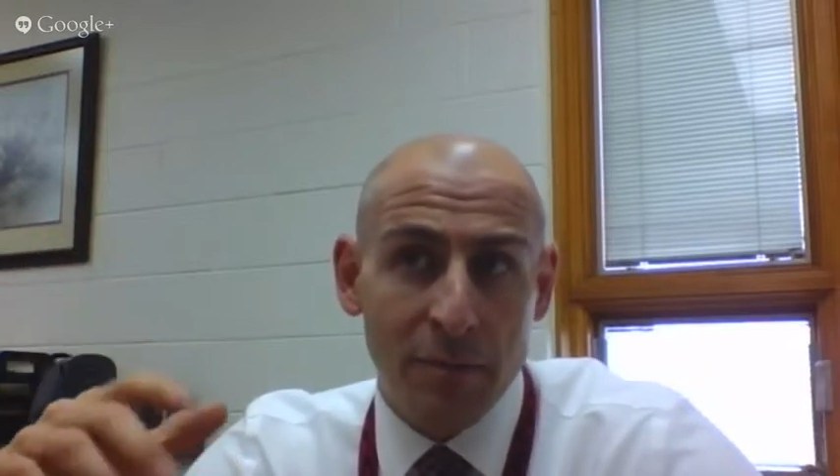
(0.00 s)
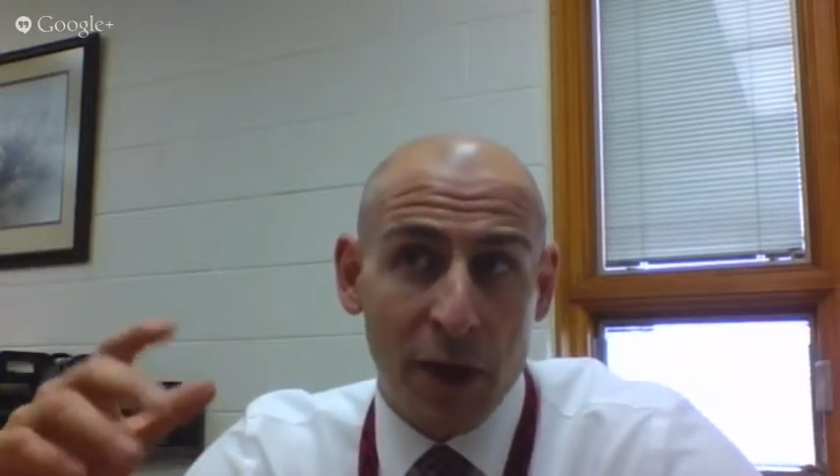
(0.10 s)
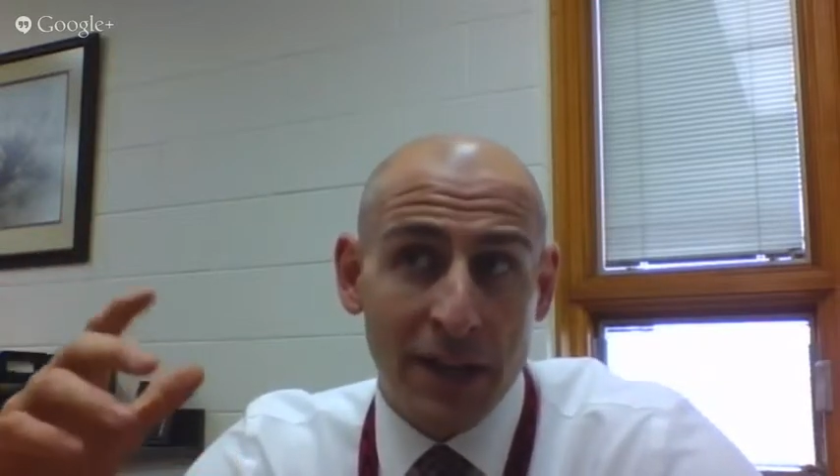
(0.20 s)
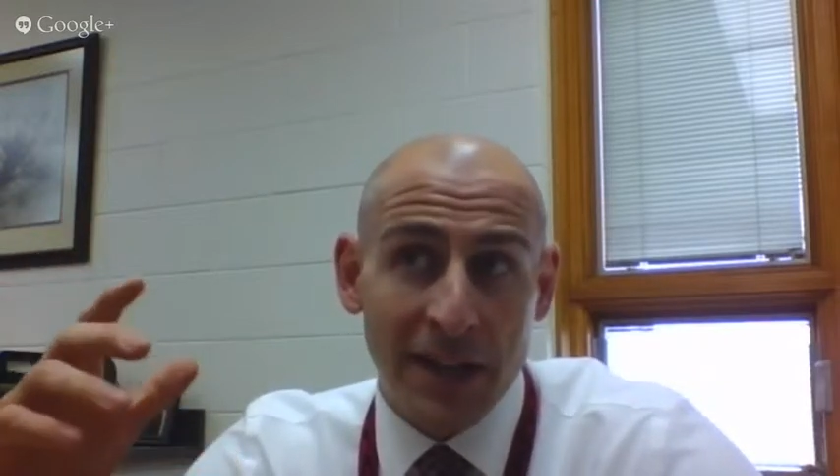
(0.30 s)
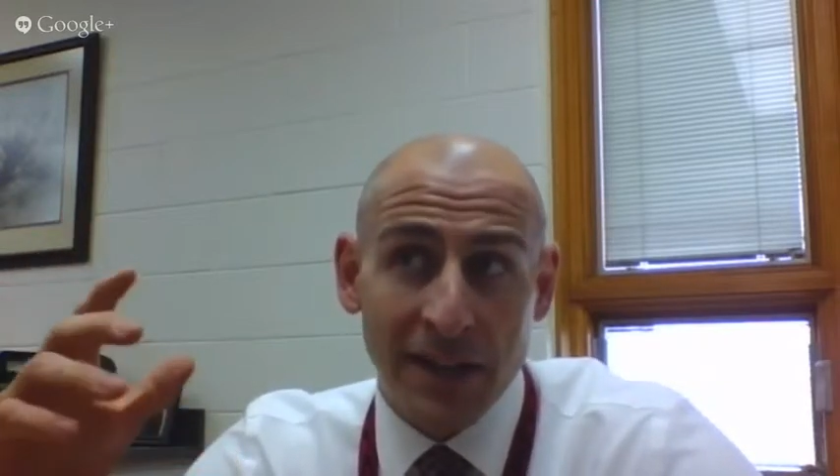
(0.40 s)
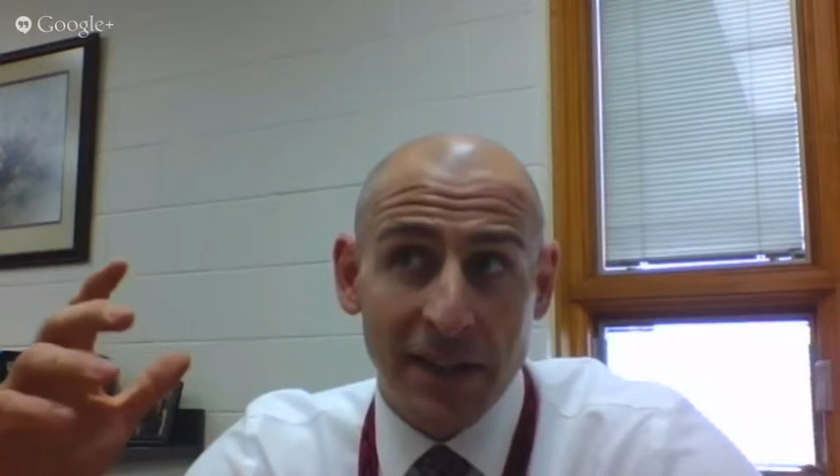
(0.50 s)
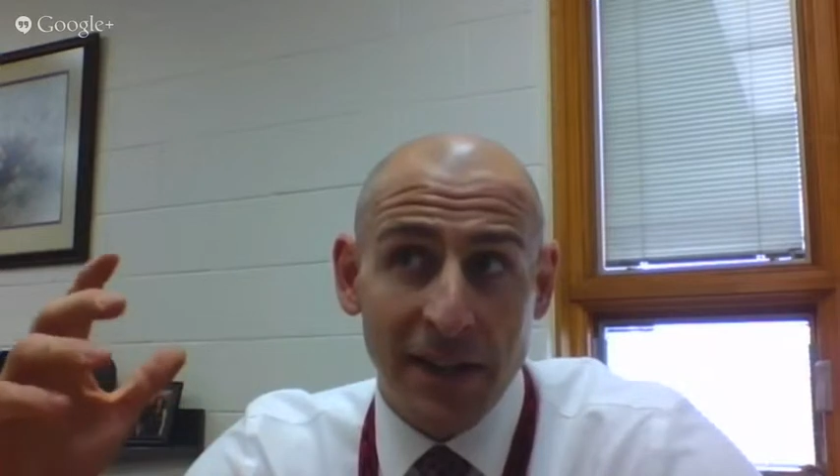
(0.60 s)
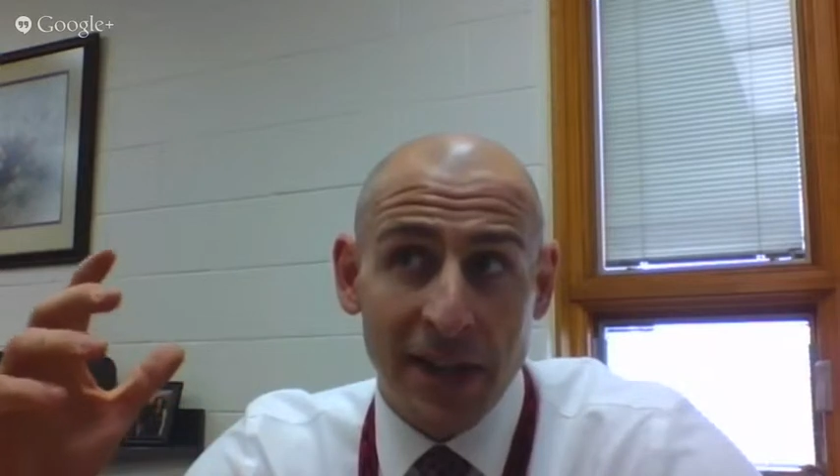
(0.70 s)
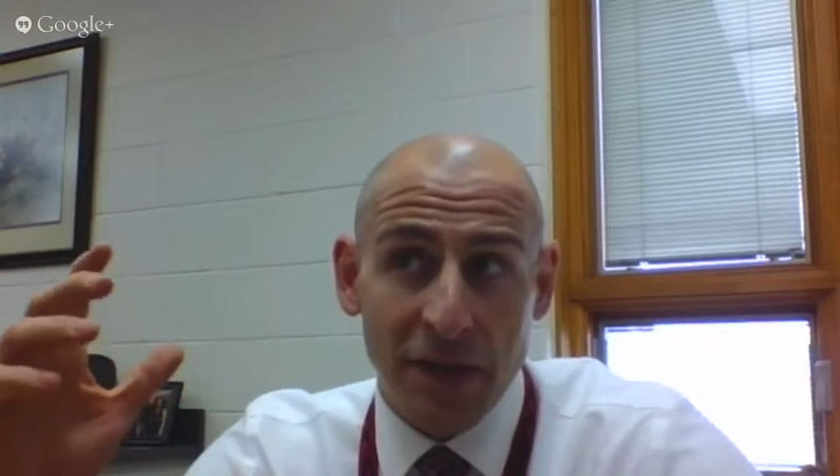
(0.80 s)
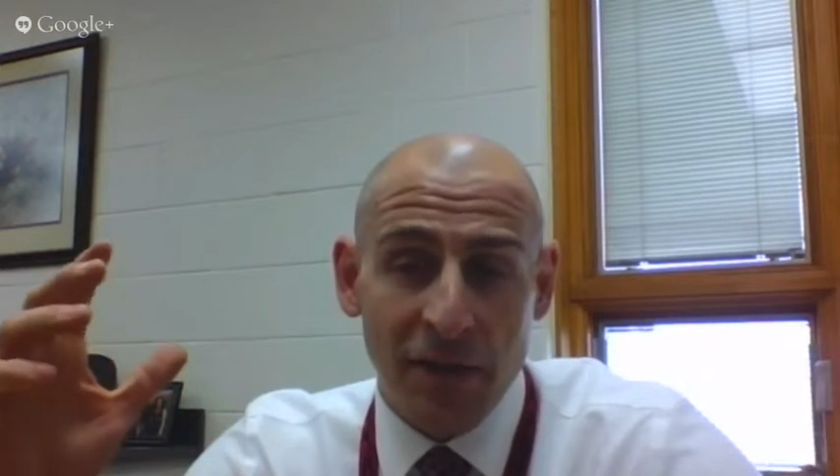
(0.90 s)
probably takes the
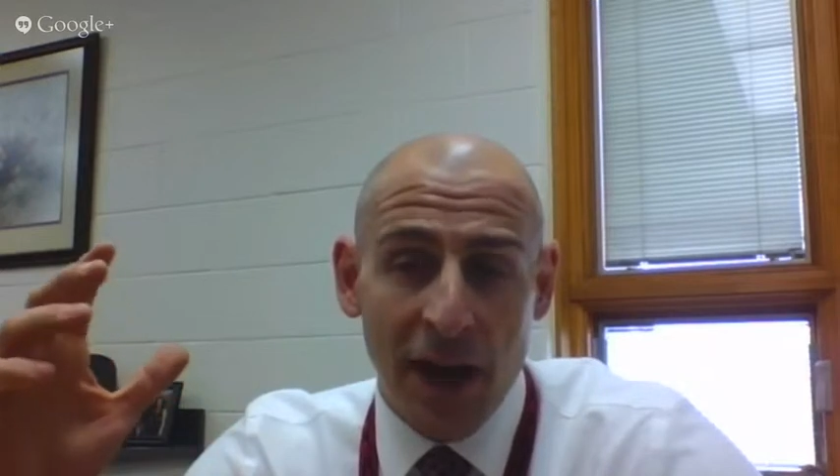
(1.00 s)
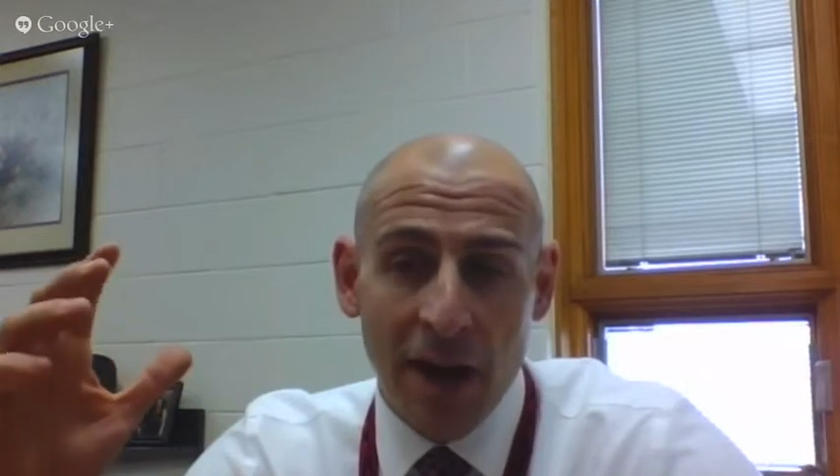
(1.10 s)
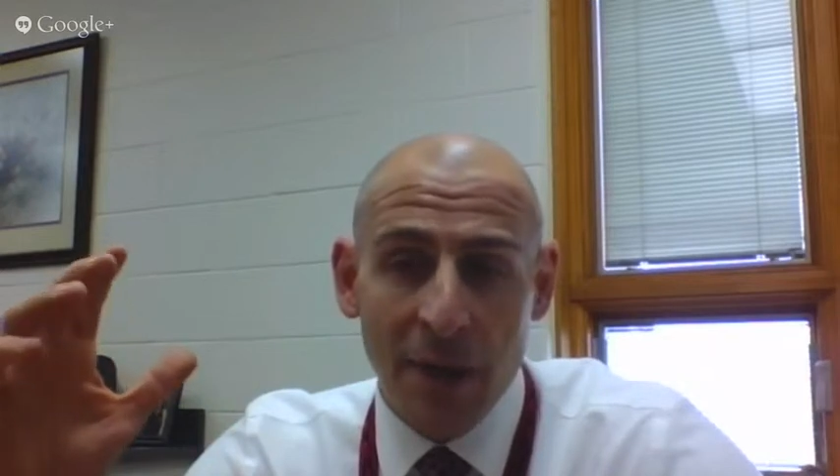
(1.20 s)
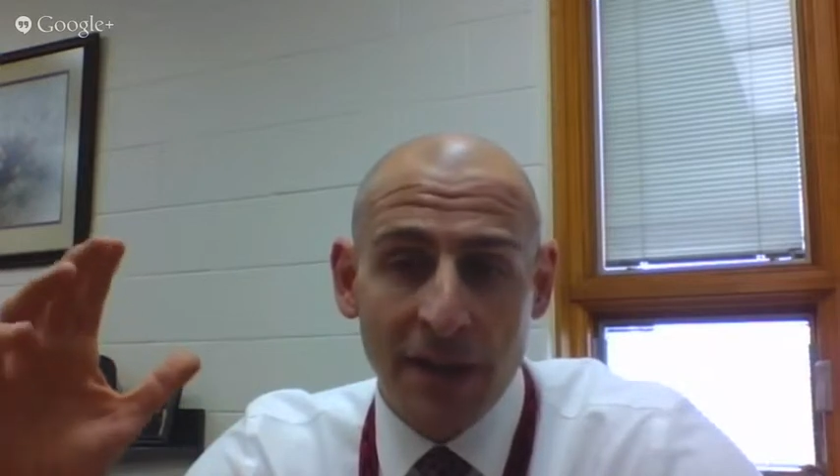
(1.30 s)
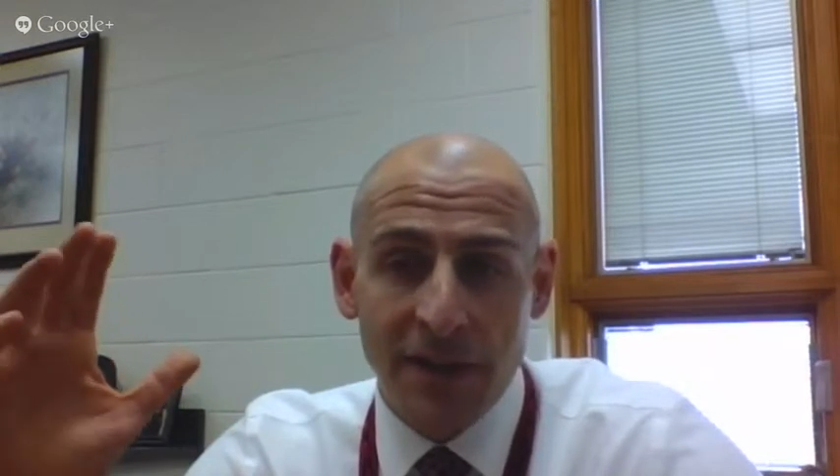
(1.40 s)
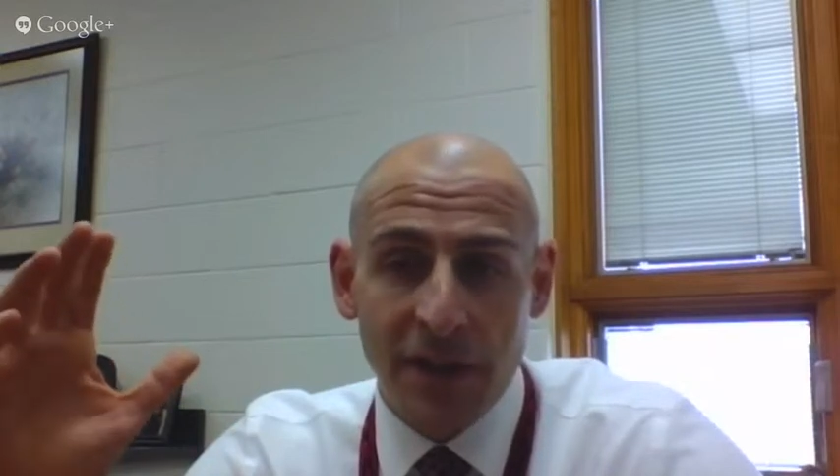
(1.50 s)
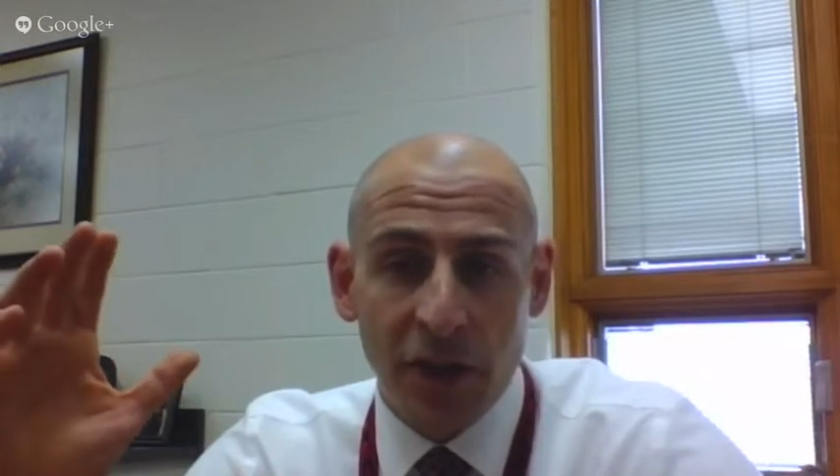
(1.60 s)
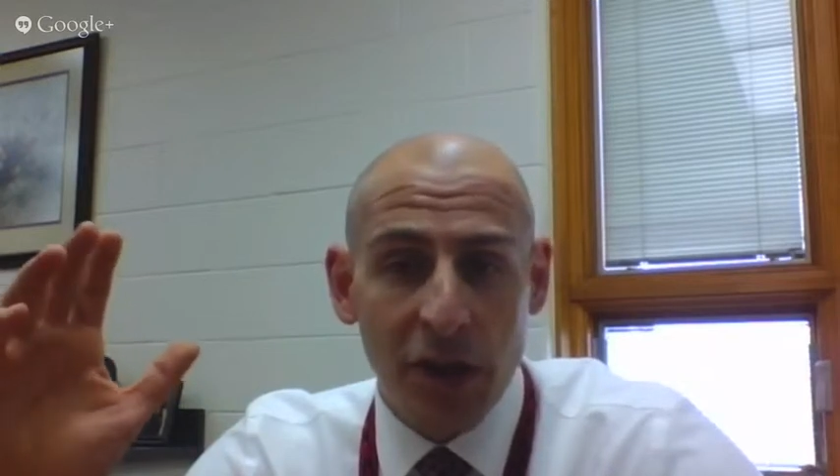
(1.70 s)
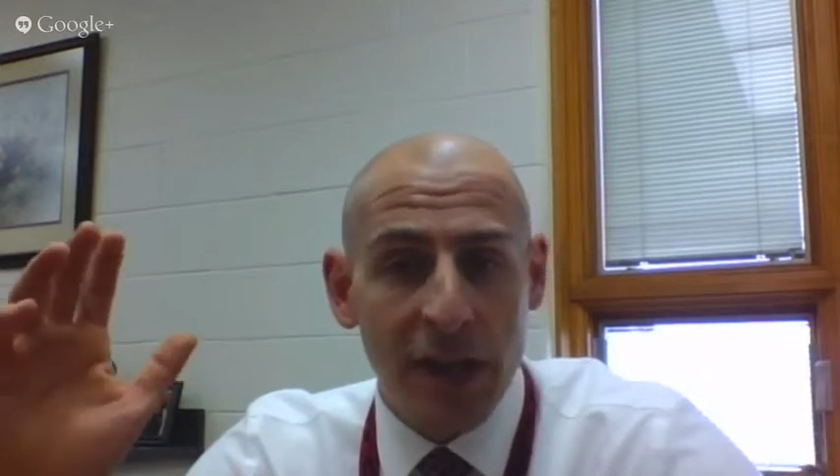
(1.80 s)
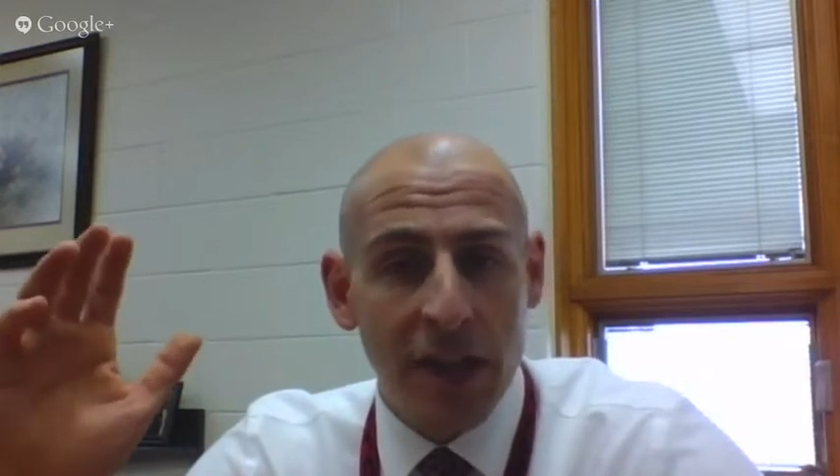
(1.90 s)
teacher 5 minutes to
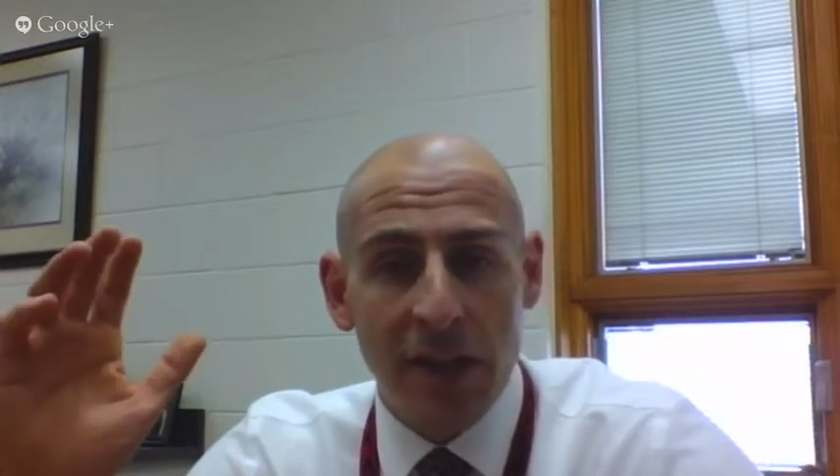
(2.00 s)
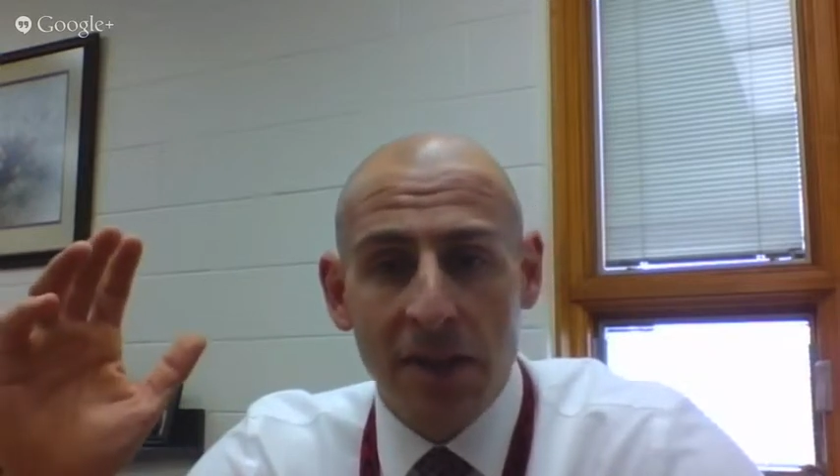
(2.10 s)
do it.